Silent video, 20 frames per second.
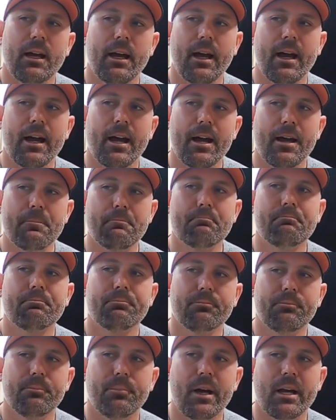
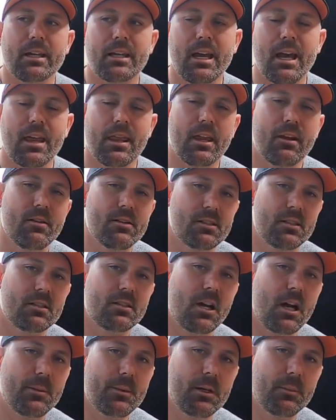But yeah, there is a
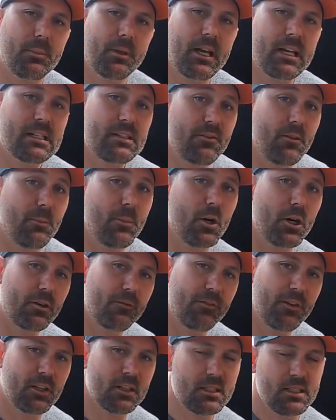time and a place for
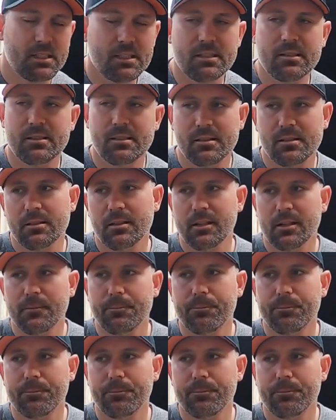pod filters.